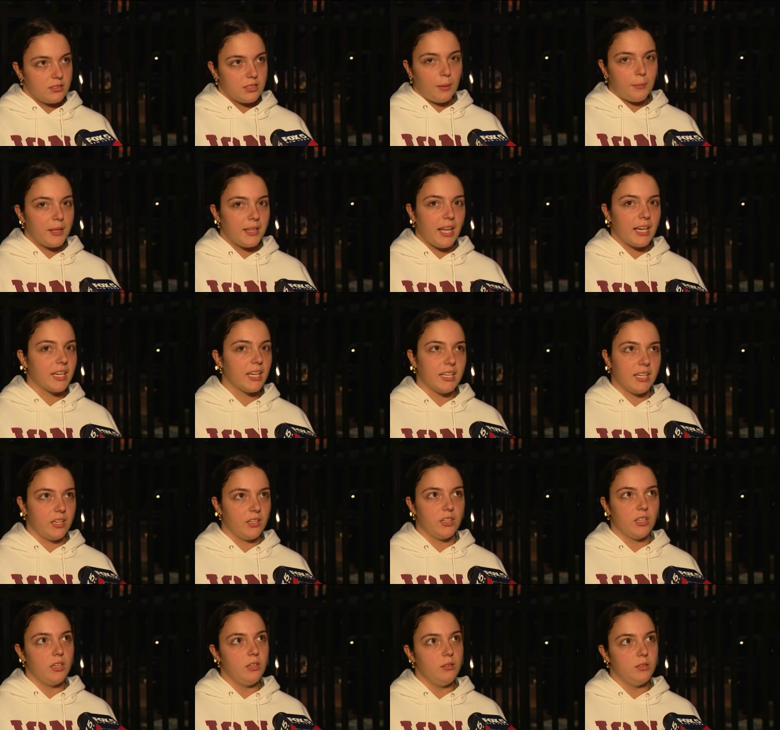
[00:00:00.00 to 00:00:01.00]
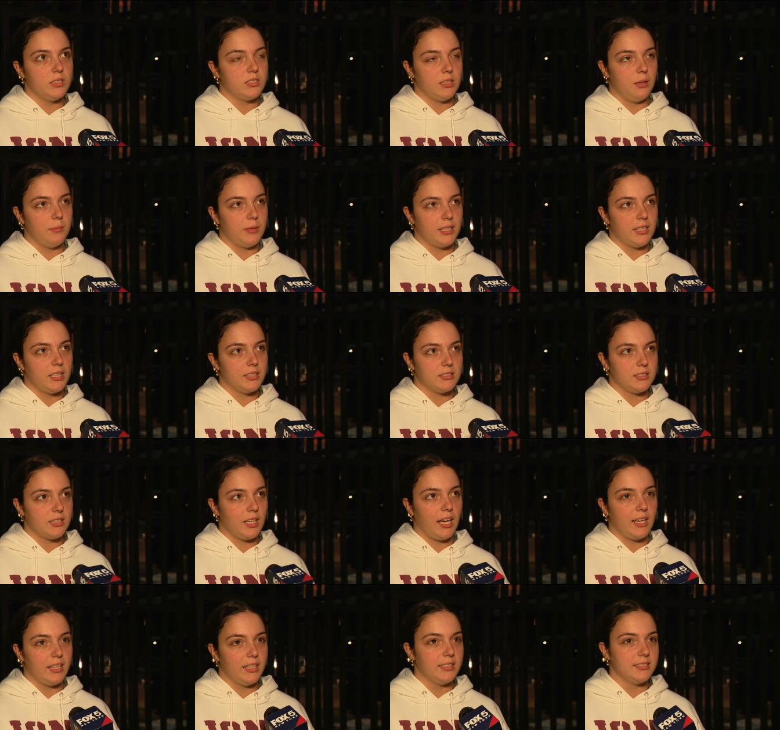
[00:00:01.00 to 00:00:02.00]
Something that could kill you. It's something that's
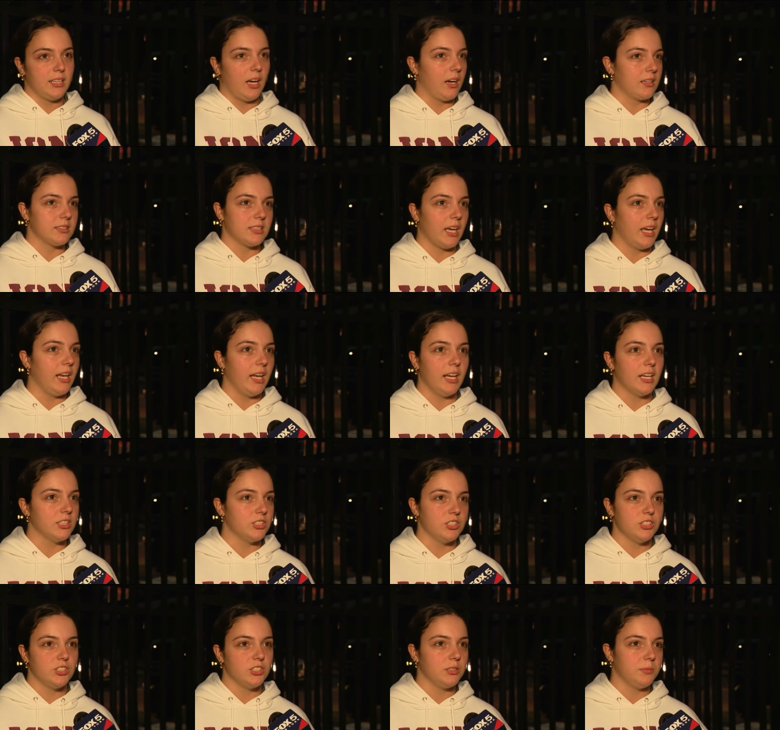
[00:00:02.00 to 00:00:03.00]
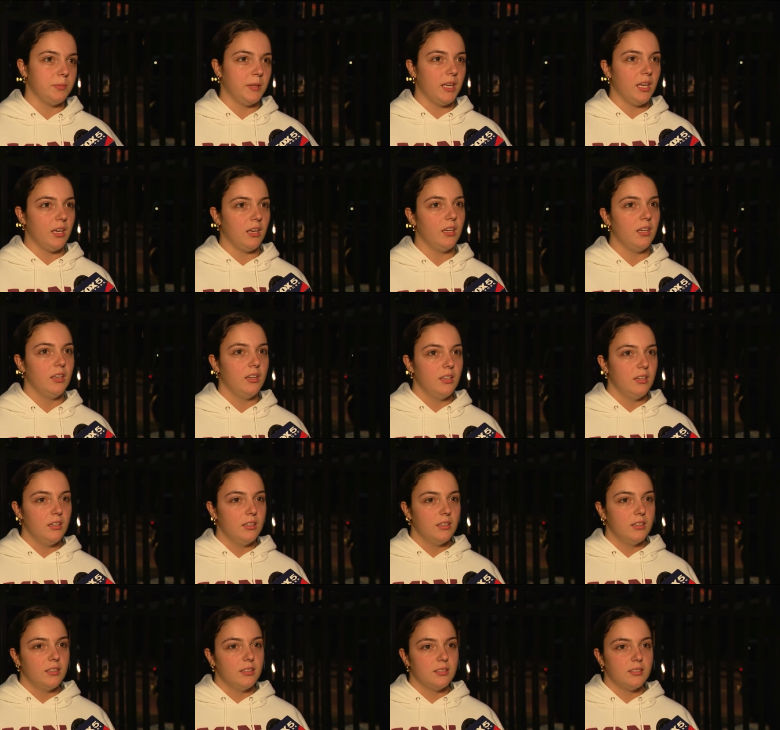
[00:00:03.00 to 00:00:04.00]
highly intoxicating. It should just be
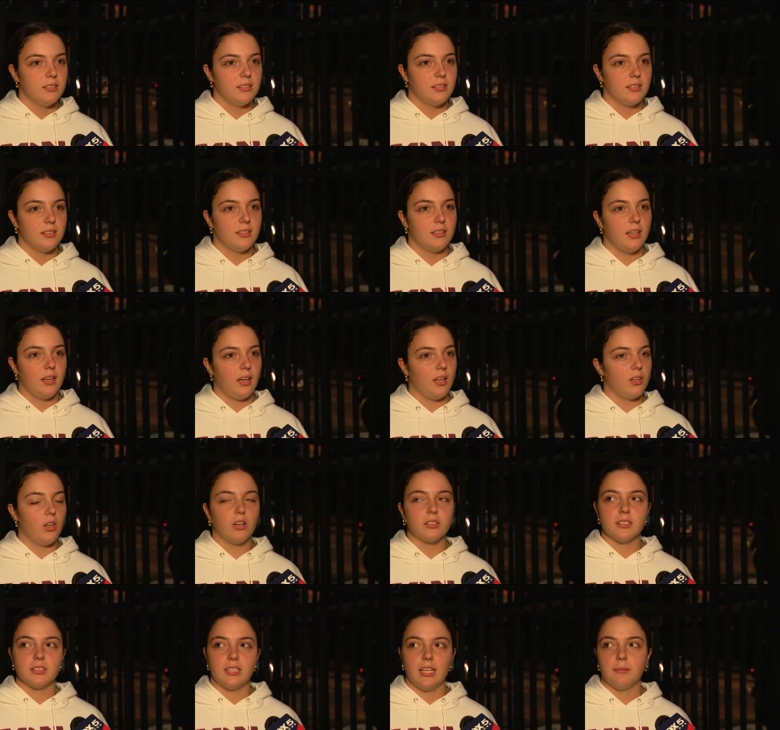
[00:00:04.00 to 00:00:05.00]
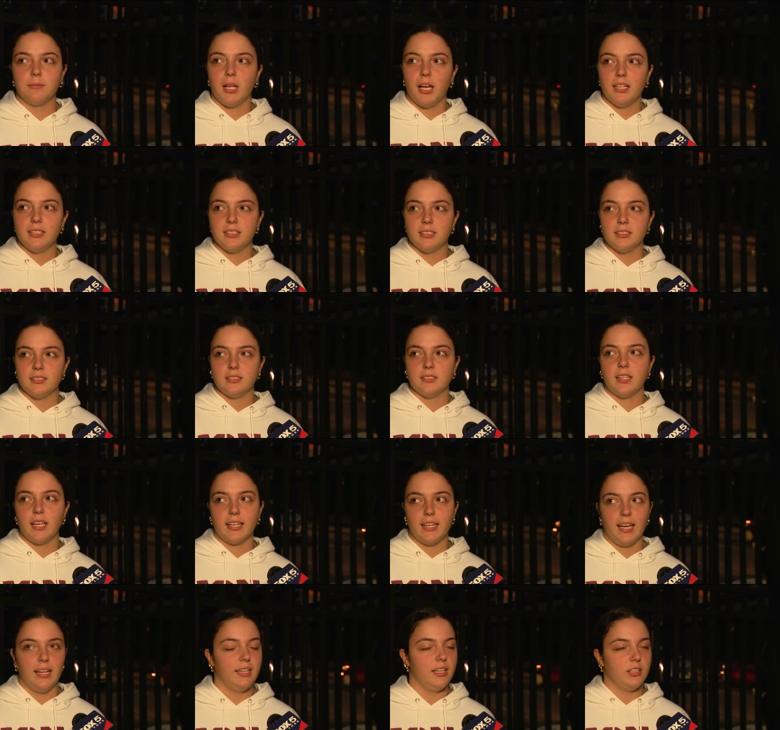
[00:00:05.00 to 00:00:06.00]
along the same lines as
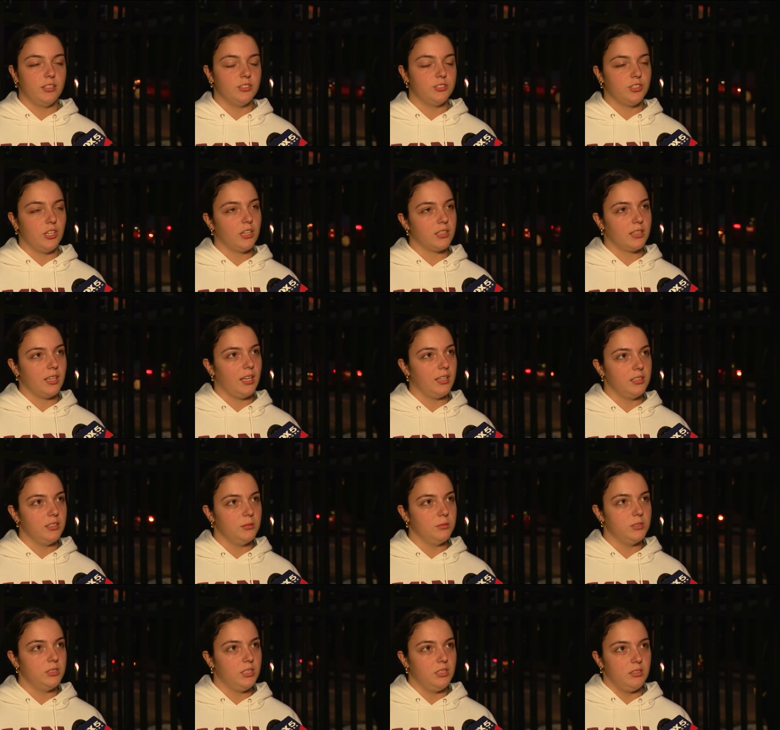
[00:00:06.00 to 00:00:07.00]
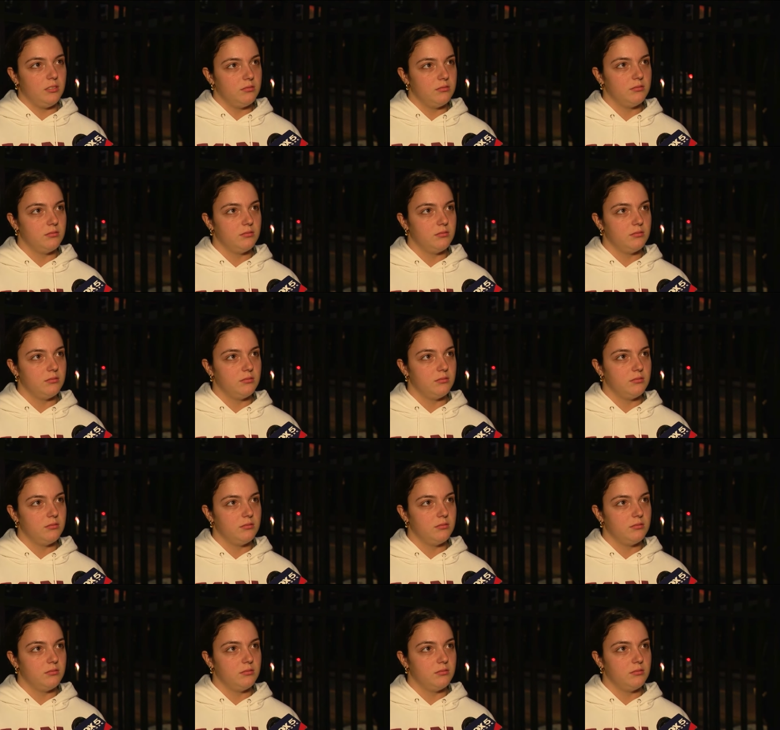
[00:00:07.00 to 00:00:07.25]
like any other drug that you would do.